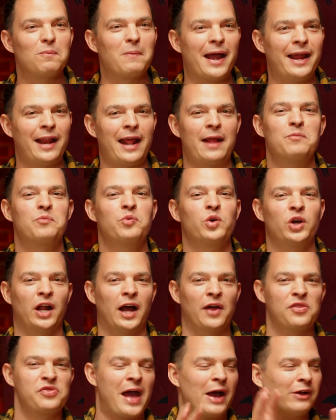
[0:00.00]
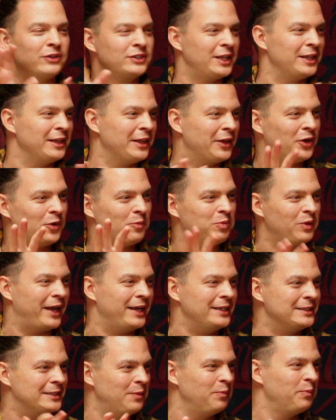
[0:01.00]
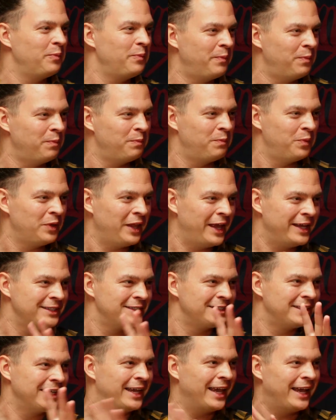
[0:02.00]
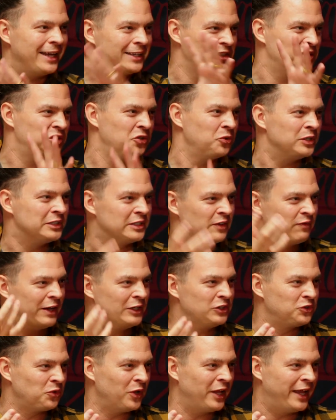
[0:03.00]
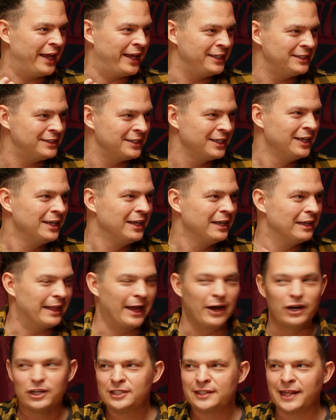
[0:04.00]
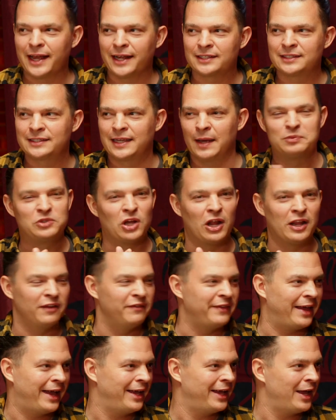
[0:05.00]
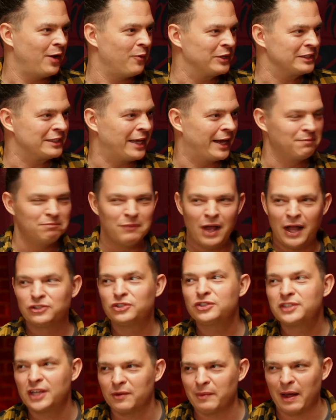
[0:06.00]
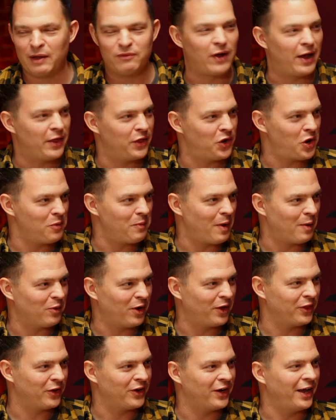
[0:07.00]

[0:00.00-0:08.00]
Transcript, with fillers: might put a thousand little plans in place to get to his eventual end. Larys, like, skipped all of that and was like, no, just kill my father and my brother.